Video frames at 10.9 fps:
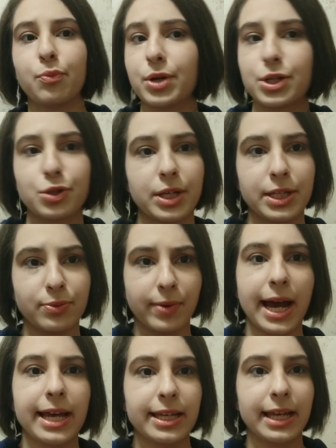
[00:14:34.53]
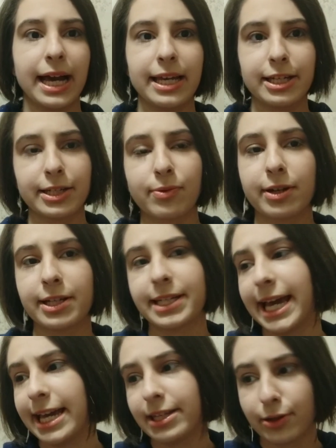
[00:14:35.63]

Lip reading: Which is why I just want to say,